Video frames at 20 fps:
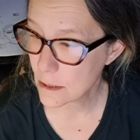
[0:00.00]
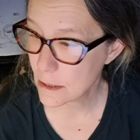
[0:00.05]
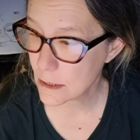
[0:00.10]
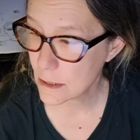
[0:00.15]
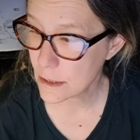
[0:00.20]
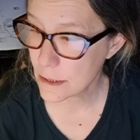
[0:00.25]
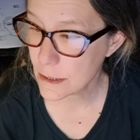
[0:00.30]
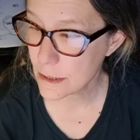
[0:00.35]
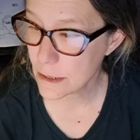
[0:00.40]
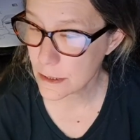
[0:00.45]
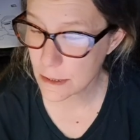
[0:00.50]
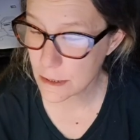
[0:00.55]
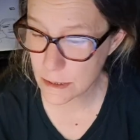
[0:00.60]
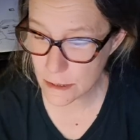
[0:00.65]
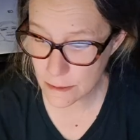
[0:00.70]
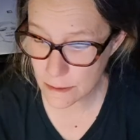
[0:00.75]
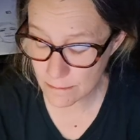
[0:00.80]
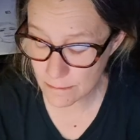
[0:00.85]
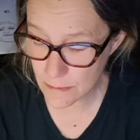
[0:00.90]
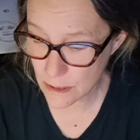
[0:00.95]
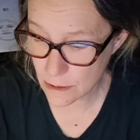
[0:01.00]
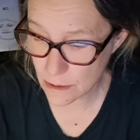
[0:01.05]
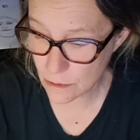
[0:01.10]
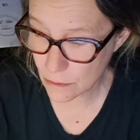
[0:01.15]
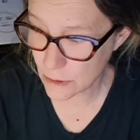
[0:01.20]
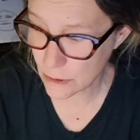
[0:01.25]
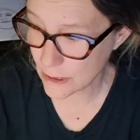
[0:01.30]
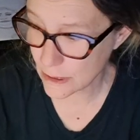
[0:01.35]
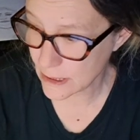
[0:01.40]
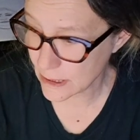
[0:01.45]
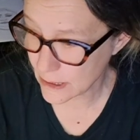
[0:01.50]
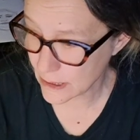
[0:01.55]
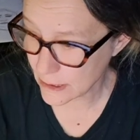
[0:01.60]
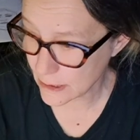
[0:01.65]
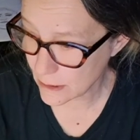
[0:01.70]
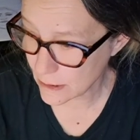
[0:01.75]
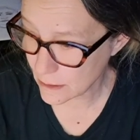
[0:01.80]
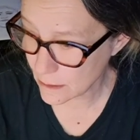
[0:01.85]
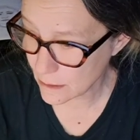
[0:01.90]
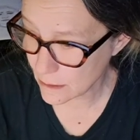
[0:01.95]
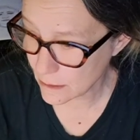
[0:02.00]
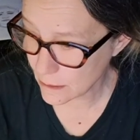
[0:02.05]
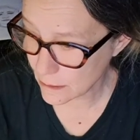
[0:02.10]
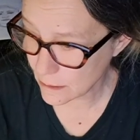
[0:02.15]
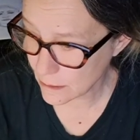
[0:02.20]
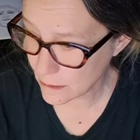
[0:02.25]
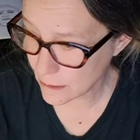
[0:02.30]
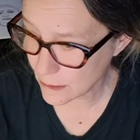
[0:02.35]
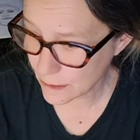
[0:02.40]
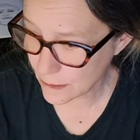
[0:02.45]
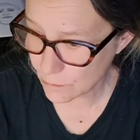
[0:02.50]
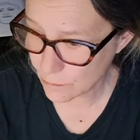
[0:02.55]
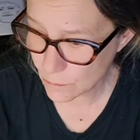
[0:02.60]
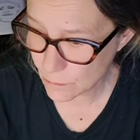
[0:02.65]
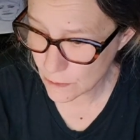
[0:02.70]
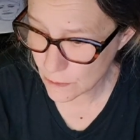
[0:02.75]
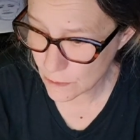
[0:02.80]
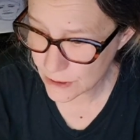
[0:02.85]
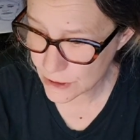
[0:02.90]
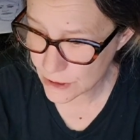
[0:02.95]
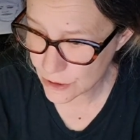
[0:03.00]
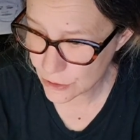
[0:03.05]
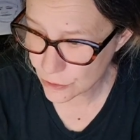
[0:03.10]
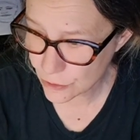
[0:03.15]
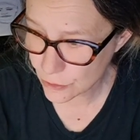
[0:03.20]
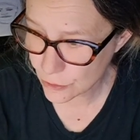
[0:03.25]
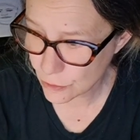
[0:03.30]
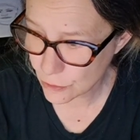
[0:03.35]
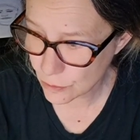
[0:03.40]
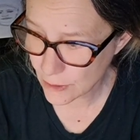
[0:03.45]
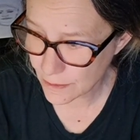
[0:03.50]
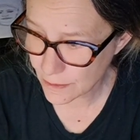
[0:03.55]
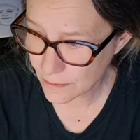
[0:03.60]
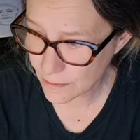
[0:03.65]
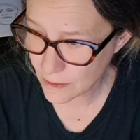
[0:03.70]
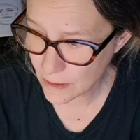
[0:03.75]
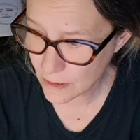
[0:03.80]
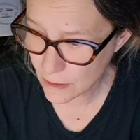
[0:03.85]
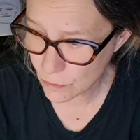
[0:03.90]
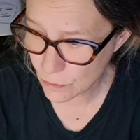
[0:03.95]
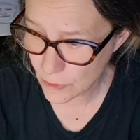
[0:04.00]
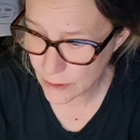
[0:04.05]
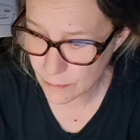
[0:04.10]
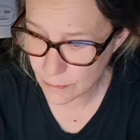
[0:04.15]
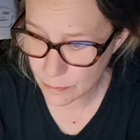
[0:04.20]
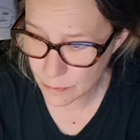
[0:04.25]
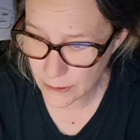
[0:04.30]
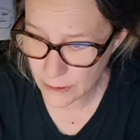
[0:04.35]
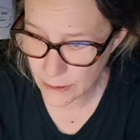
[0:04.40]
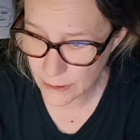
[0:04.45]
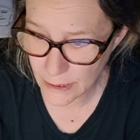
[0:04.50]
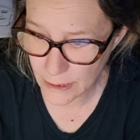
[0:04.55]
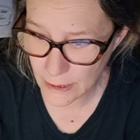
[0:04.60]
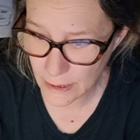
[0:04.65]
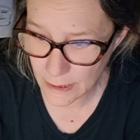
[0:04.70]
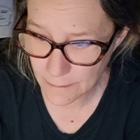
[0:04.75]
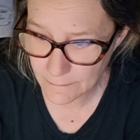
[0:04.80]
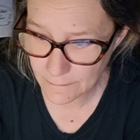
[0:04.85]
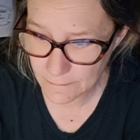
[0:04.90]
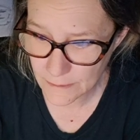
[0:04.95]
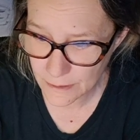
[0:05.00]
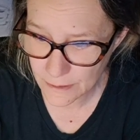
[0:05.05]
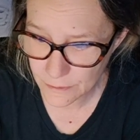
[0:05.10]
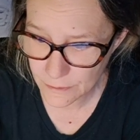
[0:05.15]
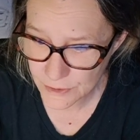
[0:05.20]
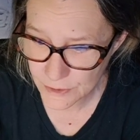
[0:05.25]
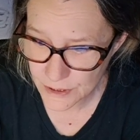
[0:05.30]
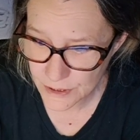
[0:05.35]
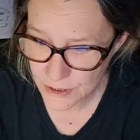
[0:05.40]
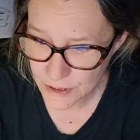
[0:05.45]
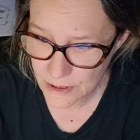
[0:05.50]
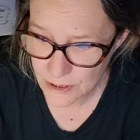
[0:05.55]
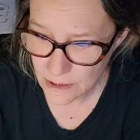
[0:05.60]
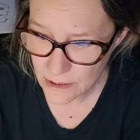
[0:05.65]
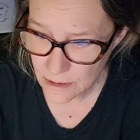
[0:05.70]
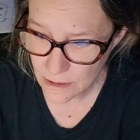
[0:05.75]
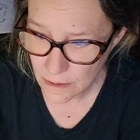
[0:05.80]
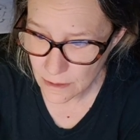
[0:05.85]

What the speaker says: Okay. I think I want to bring up, and this is